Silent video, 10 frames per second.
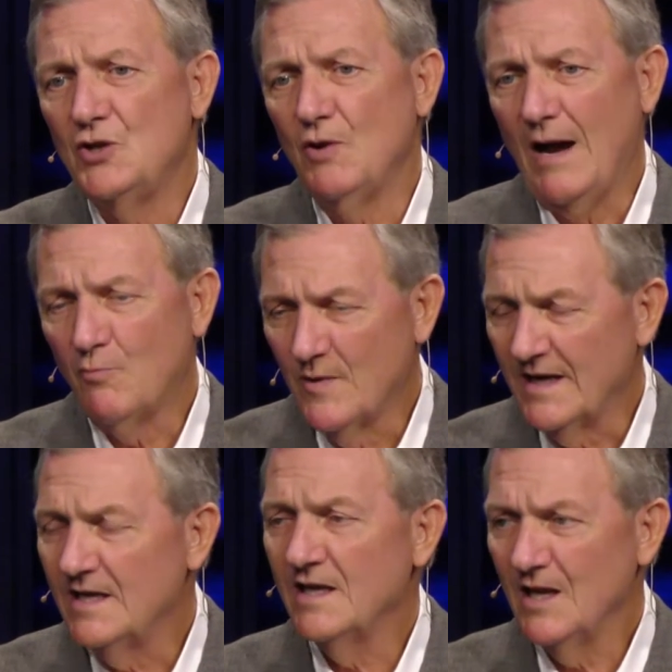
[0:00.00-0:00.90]
I
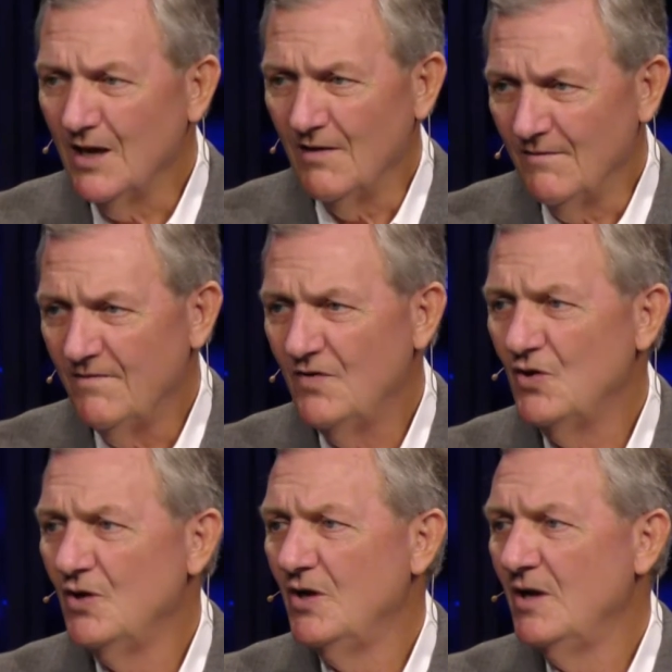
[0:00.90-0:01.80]
really love
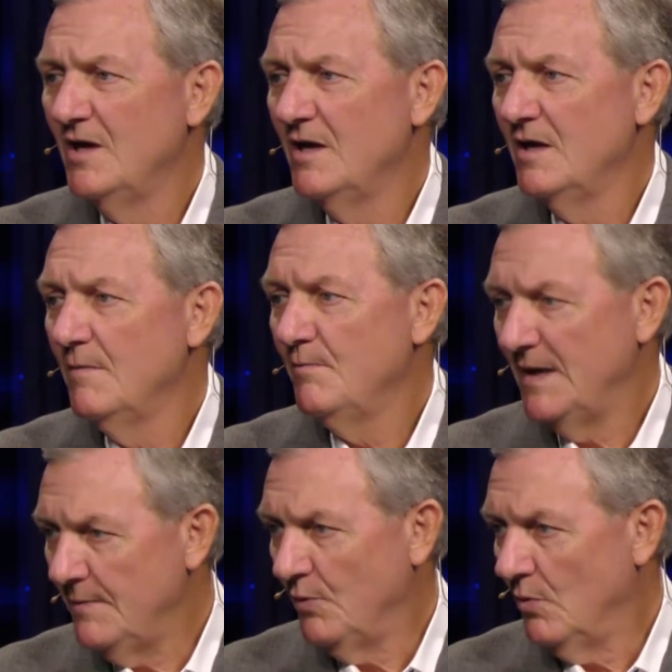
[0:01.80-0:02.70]

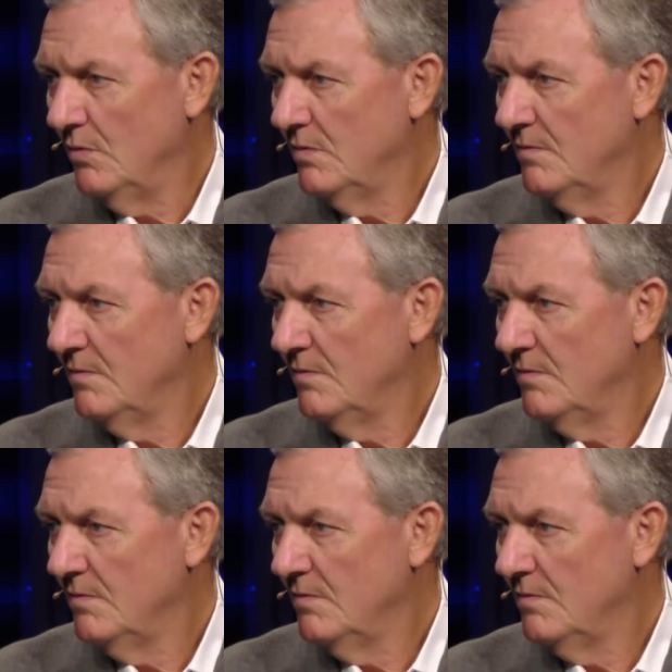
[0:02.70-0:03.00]
people